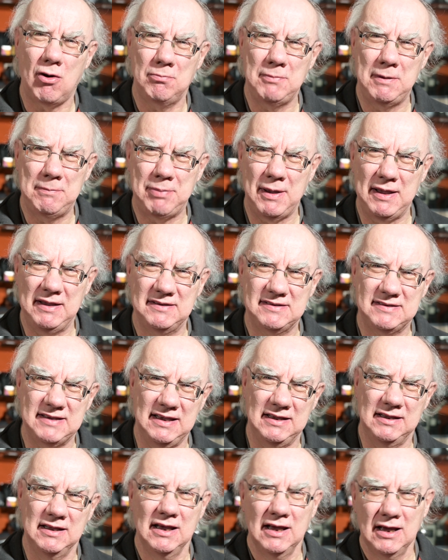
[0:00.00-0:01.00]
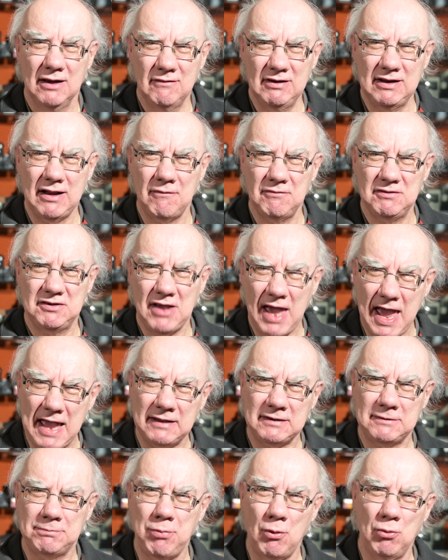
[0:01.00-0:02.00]
on my P C, then having to
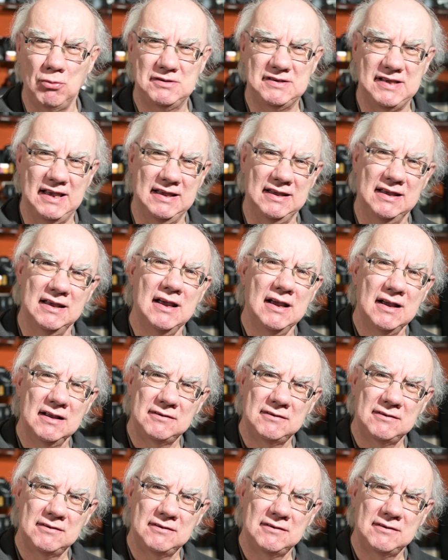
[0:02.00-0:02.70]
export it